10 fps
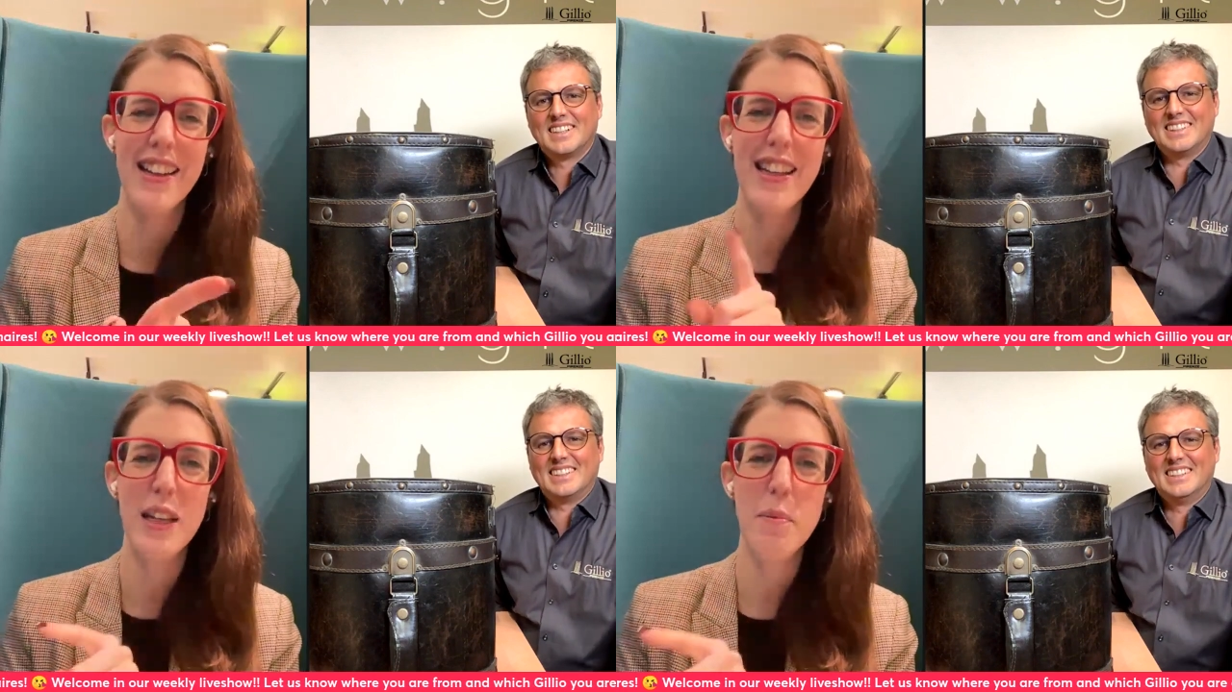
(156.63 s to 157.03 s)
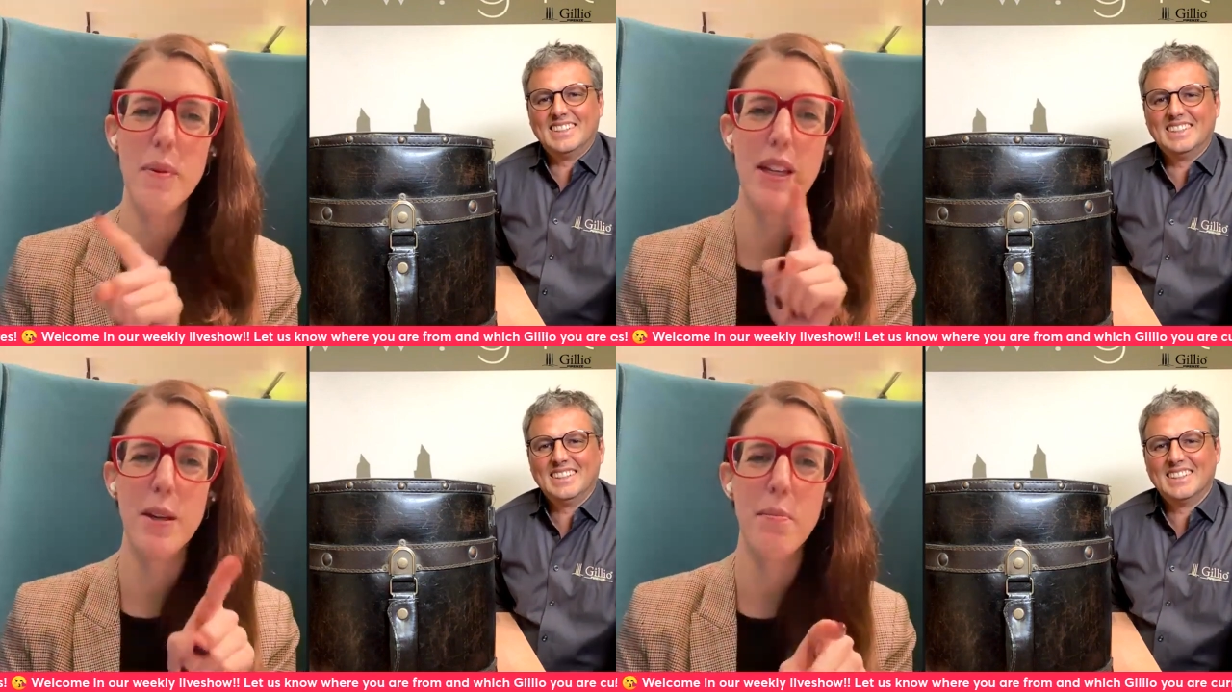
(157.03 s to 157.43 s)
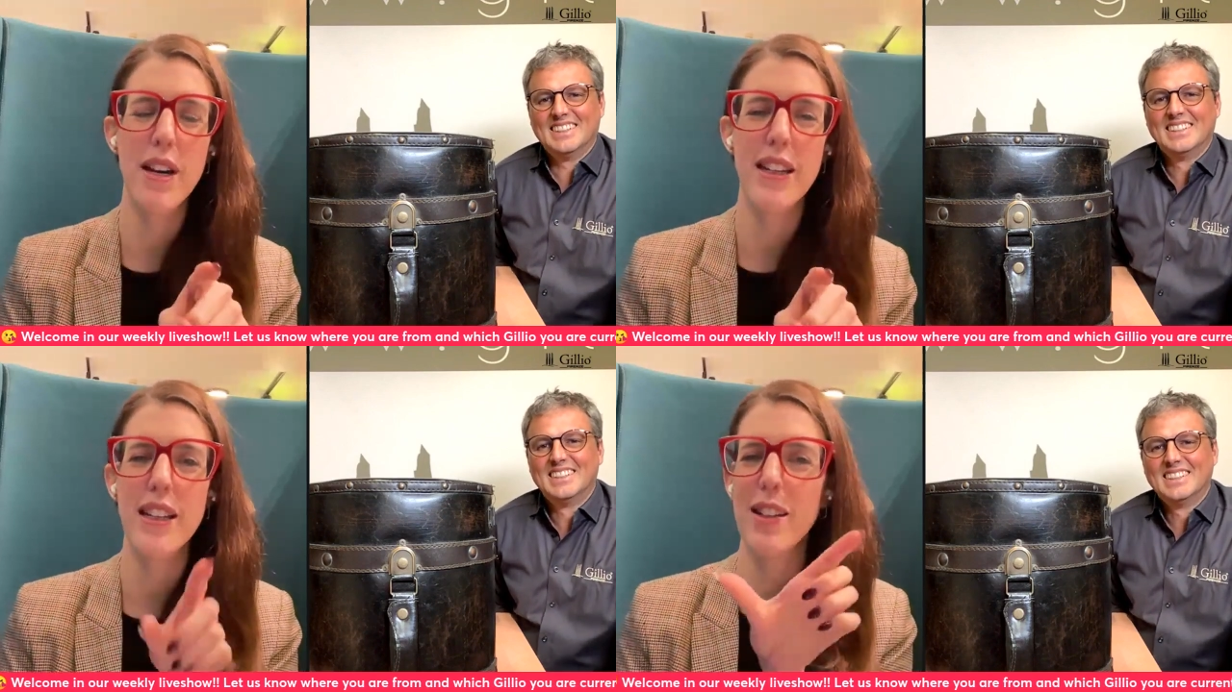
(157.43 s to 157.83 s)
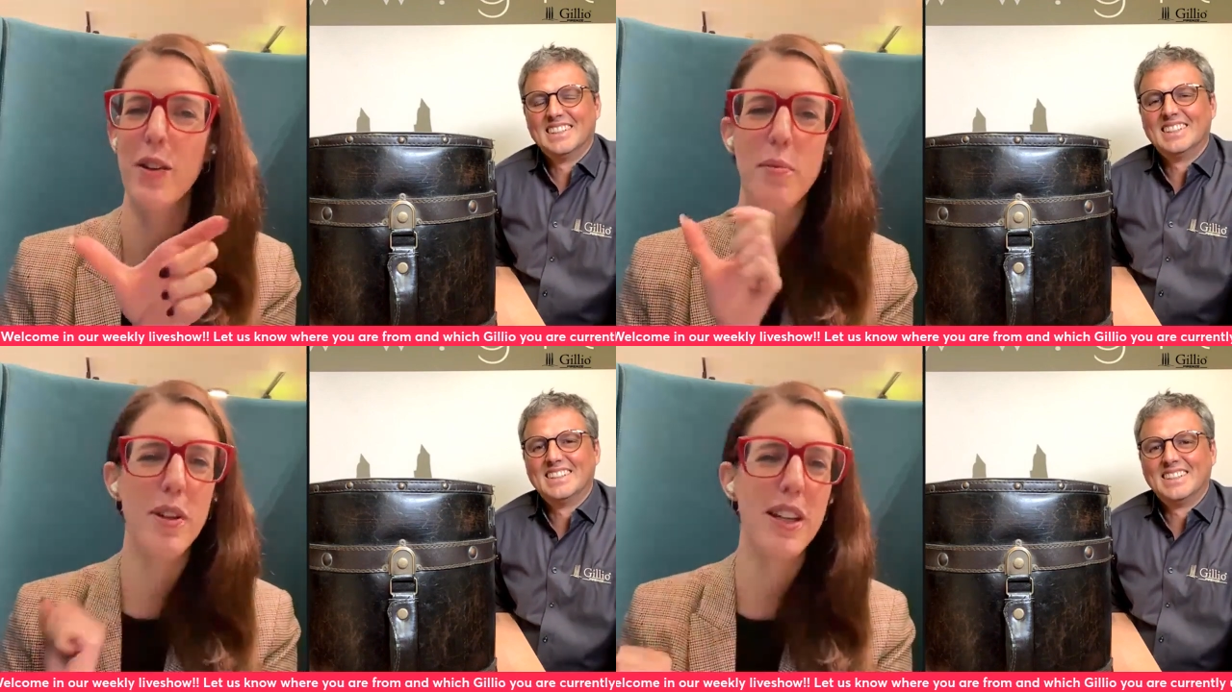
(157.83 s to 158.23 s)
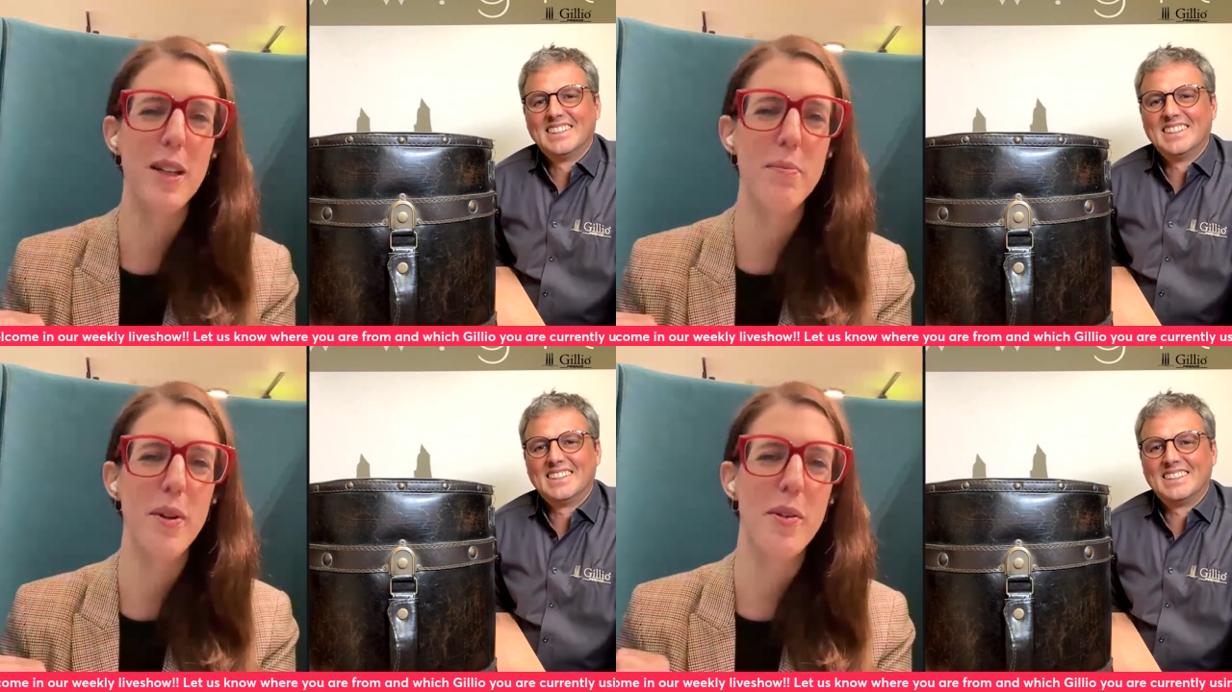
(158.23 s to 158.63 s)
Speaker 1: like, eeny, meeny, miny. No, I'm
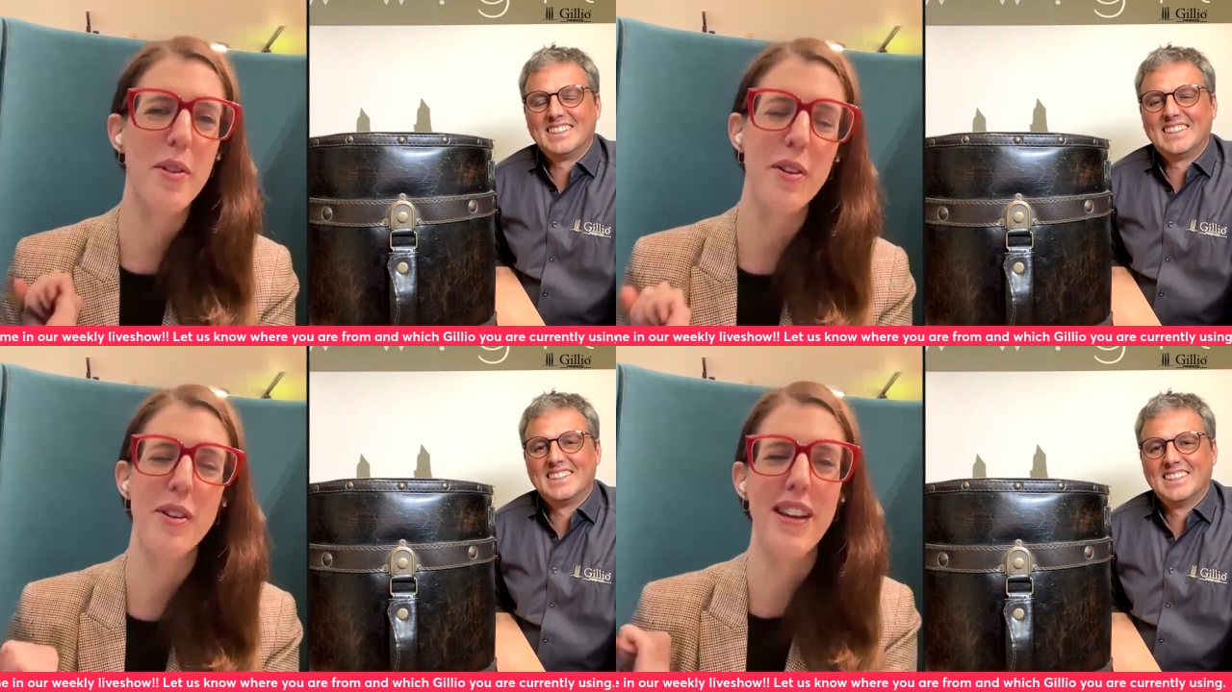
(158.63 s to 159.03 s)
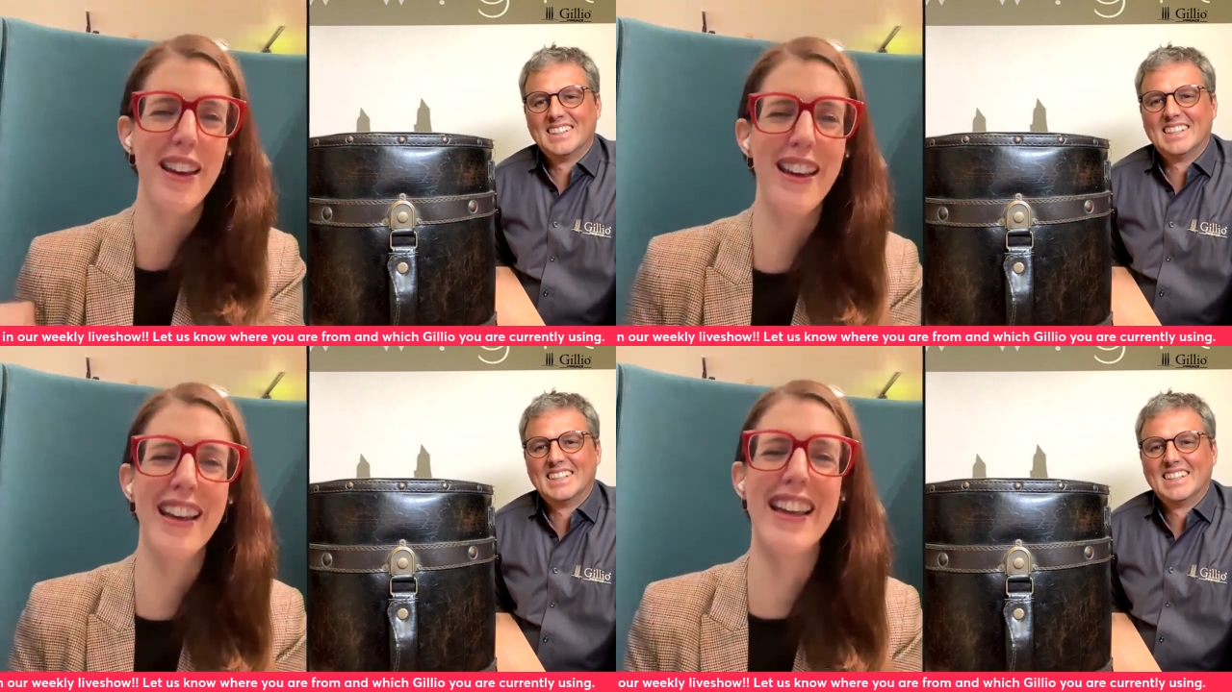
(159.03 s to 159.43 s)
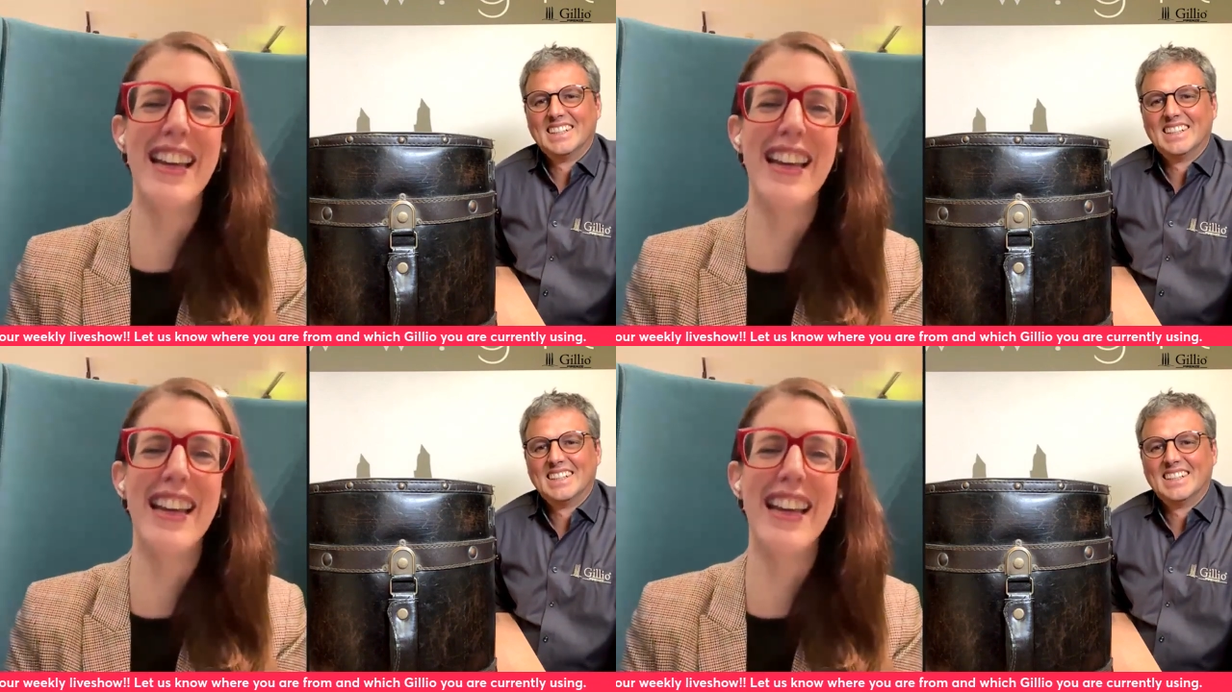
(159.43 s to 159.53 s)
gonna get both. Okay,